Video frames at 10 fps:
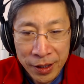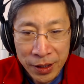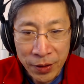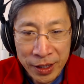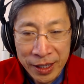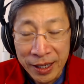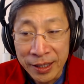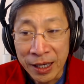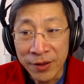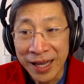right?
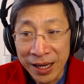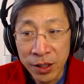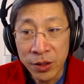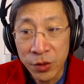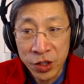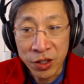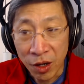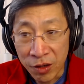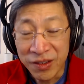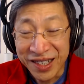Now, that other
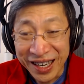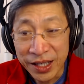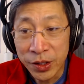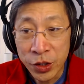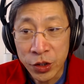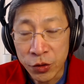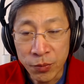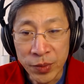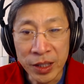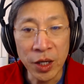star tends to
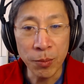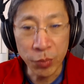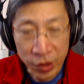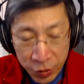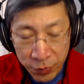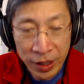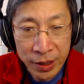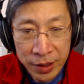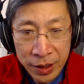be obliterated.